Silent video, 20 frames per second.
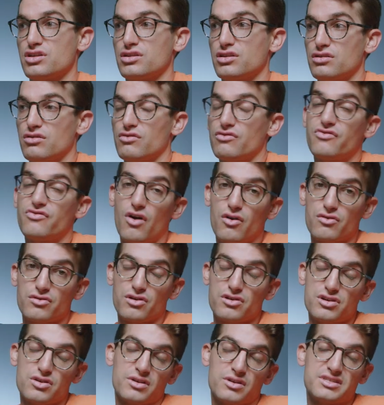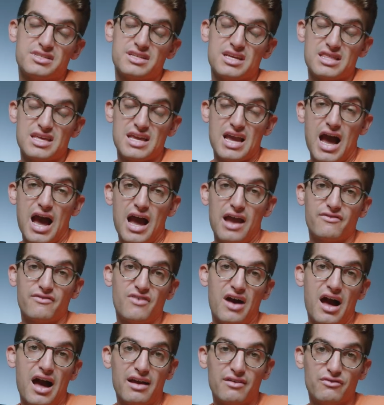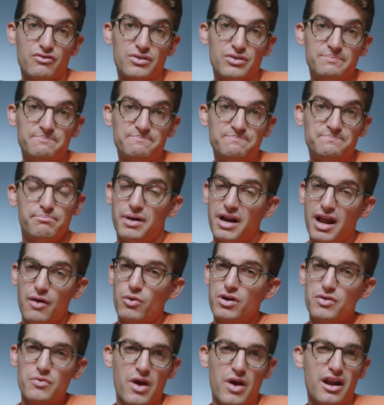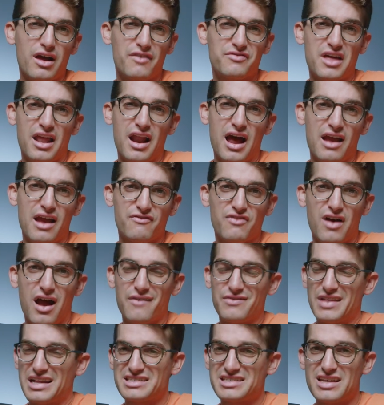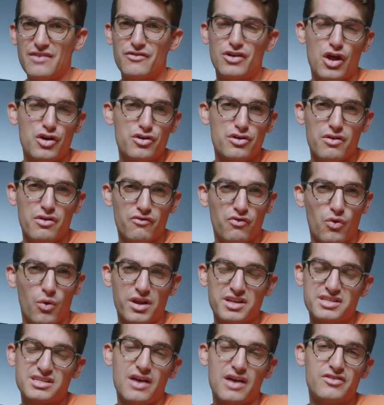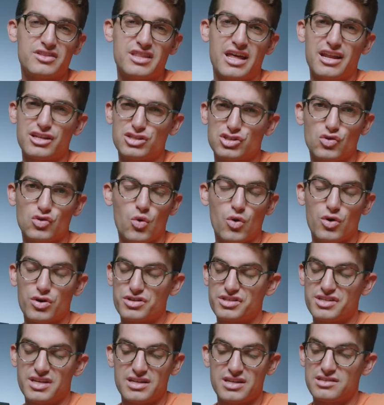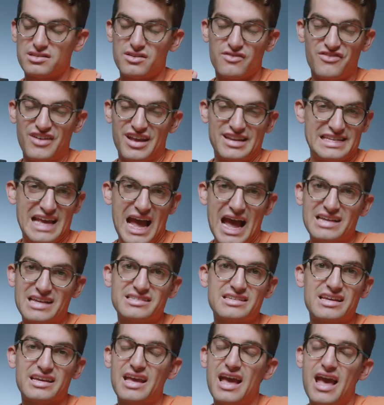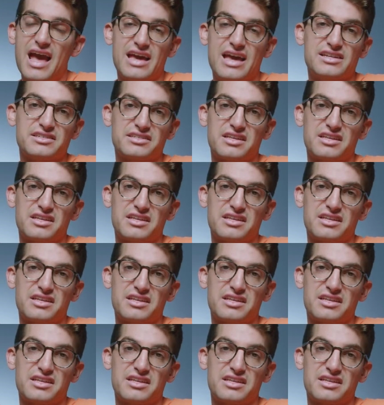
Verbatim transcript: a little farther, you can see the i5. But I wouldn't write off that i5. That 747 that it scores is fantastic and